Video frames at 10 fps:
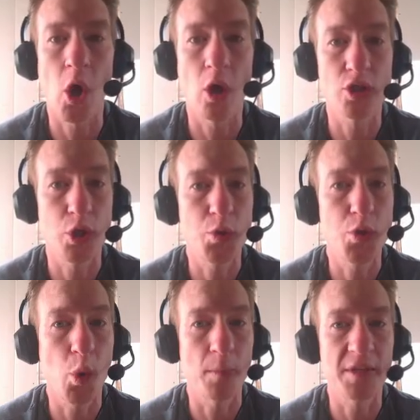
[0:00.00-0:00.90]
also
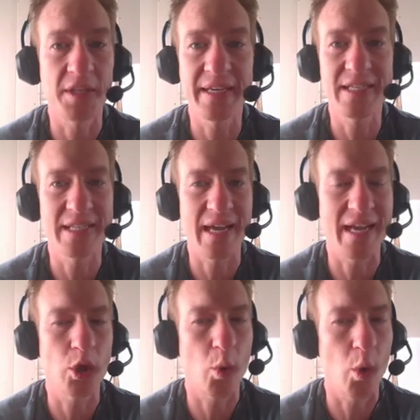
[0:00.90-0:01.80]
normally
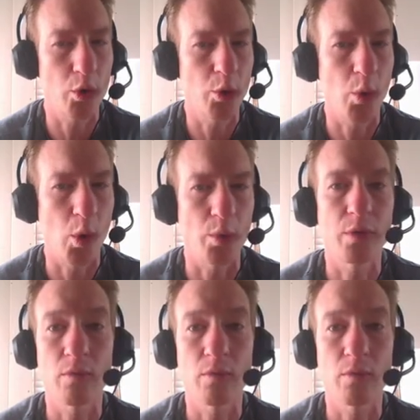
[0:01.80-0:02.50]
contain quote-unquote